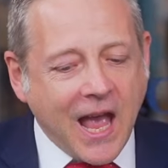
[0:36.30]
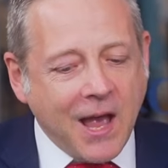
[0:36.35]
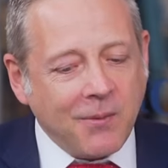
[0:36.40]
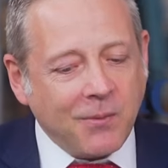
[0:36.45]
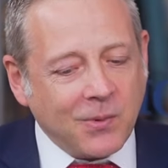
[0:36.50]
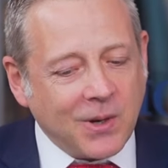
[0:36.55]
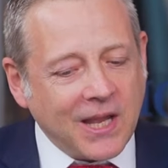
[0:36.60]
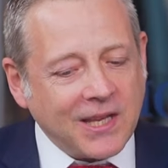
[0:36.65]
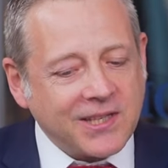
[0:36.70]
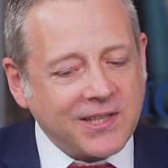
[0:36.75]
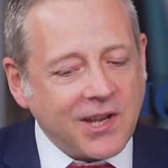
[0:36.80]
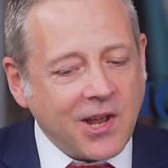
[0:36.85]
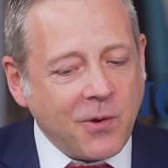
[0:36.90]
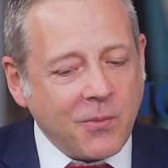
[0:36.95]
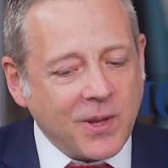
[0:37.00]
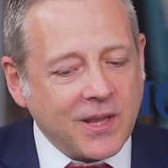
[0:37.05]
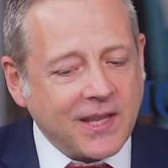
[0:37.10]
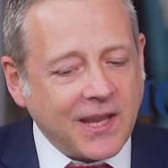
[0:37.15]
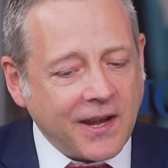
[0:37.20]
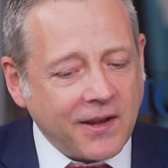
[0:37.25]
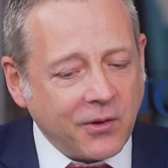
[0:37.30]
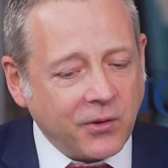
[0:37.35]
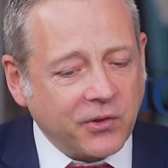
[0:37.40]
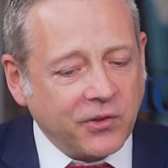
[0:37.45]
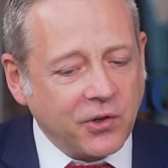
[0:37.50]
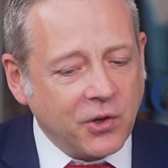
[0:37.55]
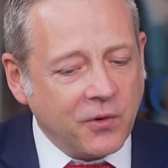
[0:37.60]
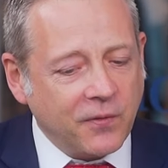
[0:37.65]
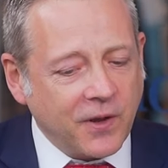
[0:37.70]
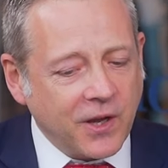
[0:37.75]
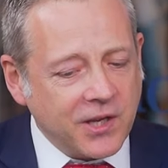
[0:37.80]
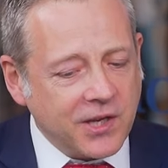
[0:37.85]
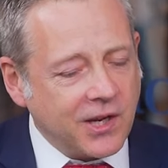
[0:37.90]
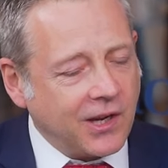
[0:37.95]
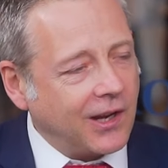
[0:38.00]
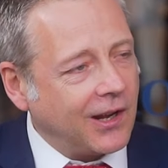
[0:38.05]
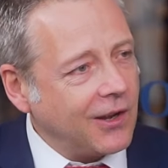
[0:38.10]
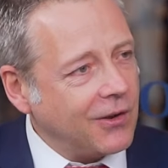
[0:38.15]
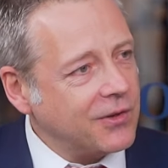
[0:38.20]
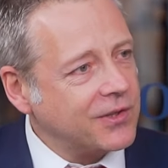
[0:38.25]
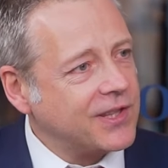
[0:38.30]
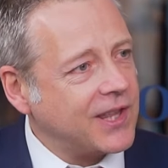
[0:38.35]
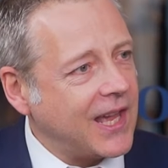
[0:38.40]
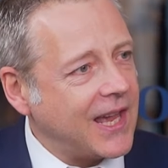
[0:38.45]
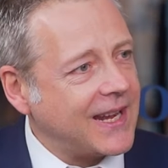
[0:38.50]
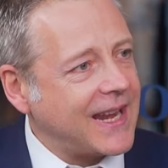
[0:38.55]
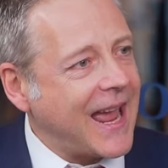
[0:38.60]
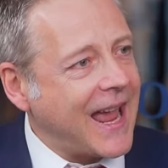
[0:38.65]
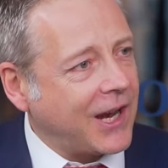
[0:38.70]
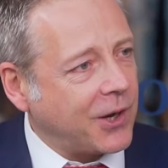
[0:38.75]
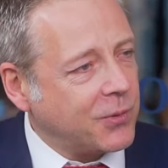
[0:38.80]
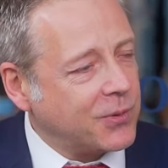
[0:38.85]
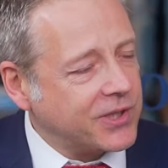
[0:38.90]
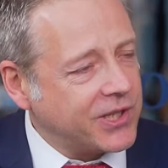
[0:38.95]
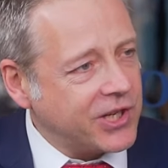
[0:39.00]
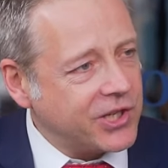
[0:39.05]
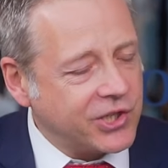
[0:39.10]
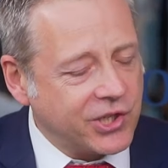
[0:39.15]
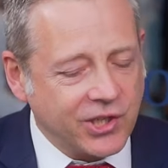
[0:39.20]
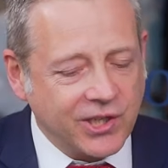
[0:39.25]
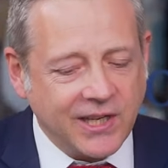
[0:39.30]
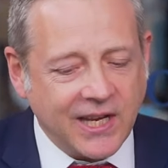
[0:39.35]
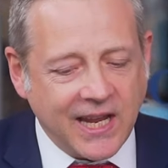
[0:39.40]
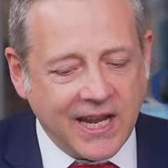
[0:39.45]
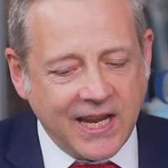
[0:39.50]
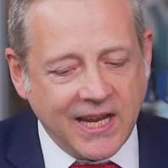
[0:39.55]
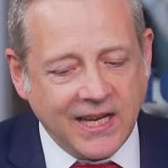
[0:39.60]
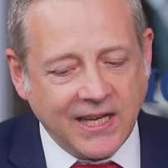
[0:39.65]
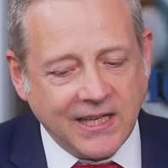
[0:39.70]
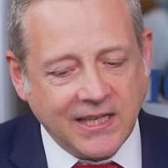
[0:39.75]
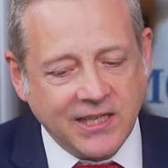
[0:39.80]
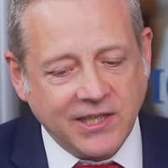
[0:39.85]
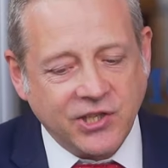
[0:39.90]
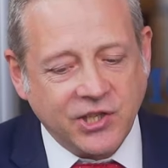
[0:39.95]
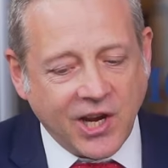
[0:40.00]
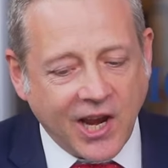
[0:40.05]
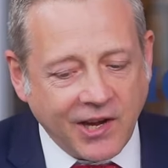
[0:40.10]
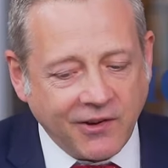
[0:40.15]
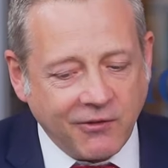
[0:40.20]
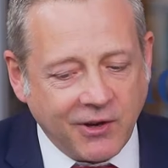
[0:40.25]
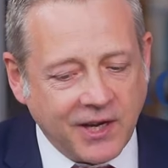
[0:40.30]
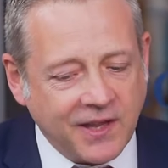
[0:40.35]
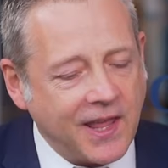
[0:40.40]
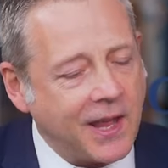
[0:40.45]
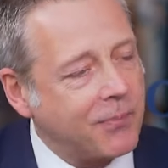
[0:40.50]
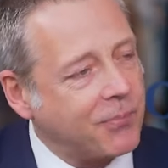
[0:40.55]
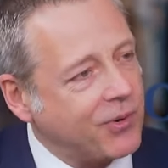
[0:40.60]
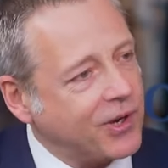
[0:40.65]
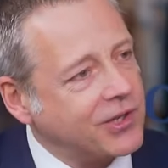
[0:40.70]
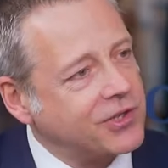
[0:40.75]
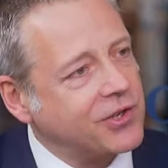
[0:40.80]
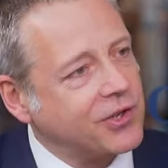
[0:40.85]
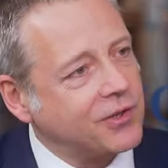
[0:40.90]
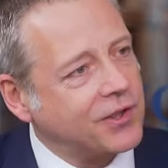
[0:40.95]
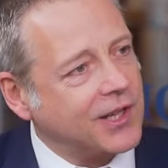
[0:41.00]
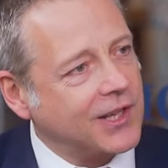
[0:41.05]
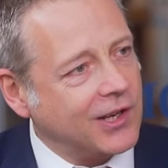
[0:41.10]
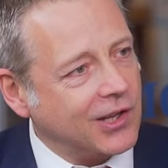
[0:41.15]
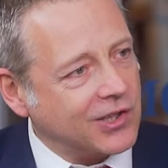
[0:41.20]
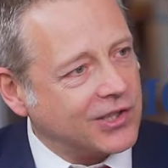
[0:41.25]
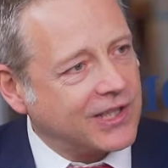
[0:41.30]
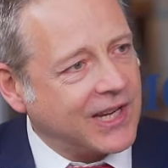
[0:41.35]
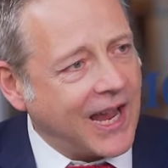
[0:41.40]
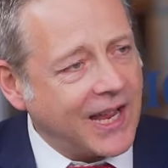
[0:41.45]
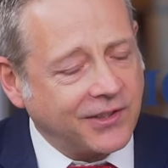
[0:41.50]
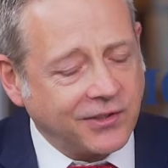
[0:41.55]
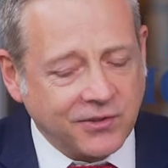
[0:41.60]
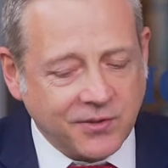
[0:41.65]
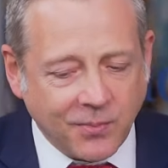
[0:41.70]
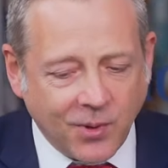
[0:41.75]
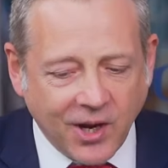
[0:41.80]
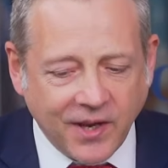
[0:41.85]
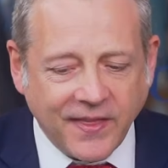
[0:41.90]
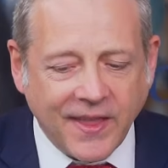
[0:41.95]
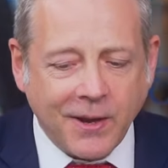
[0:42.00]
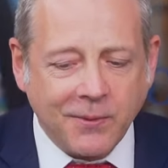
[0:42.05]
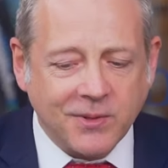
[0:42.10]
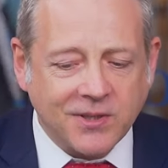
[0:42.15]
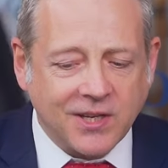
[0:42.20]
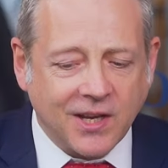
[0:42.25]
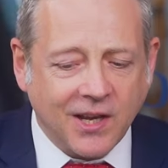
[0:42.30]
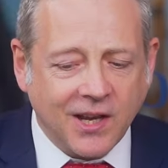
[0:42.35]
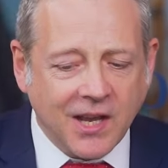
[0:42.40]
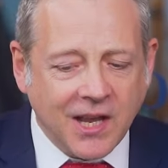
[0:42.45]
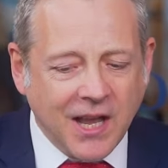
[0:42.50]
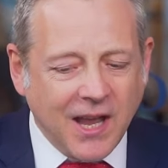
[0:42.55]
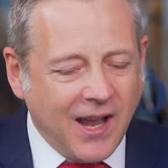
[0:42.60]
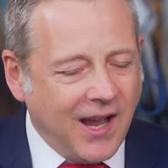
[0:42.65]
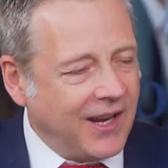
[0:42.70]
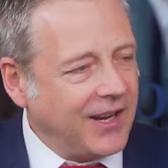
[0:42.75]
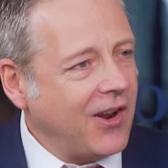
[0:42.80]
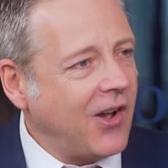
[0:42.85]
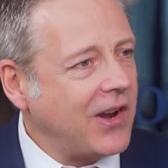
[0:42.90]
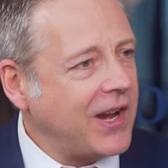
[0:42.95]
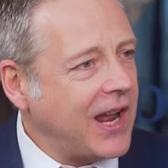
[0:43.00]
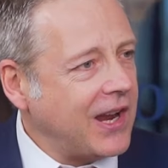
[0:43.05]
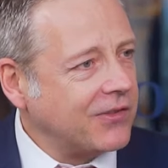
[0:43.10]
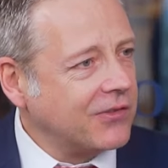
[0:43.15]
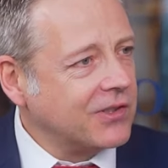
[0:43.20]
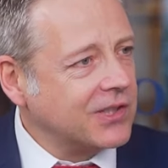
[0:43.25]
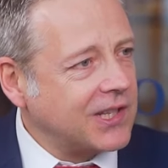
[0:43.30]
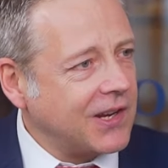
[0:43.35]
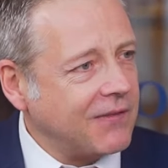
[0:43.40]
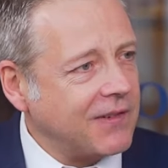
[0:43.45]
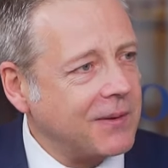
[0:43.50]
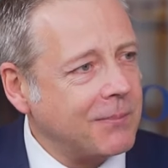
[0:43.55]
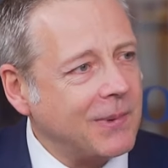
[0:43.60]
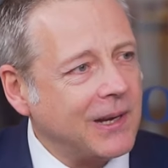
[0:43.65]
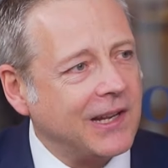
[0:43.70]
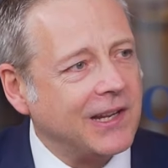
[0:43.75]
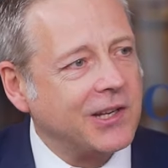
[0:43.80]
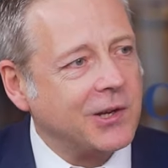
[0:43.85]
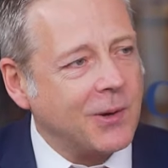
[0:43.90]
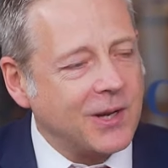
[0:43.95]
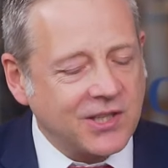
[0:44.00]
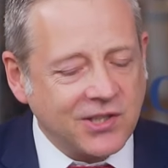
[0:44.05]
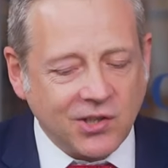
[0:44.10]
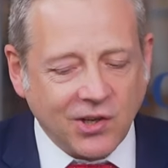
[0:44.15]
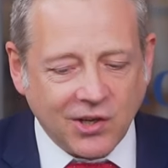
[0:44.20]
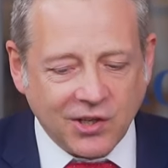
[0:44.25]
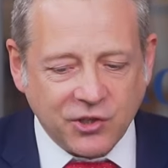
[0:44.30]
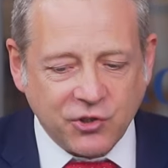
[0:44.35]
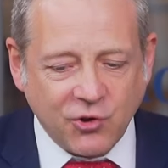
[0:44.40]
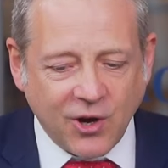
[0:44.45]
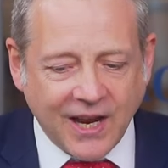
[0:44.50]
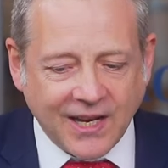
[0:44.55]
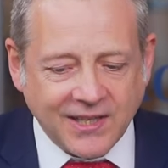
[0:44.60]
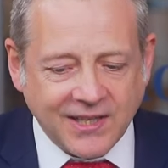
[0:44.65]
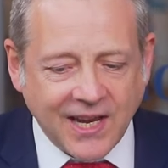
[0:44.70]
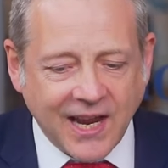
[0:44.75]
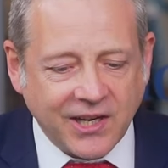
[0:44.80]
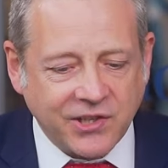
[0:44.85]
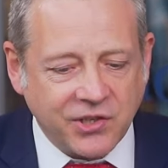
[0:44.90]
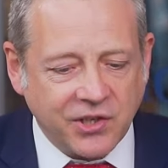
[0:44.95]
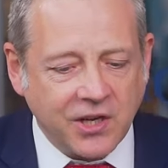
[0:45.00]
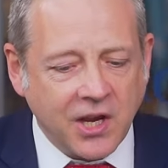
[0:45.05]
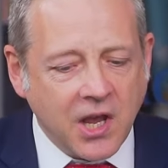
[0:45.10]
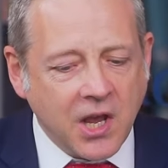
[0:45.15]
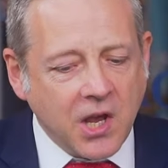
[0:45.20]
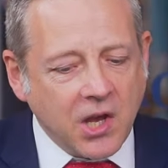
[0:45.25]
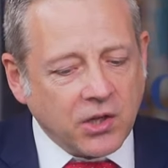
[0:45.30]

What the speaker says: Let's start with Gatos Silver. You closed that acquisition in January, and that brings you the Los Gatos mine. That was a $970 million transaction.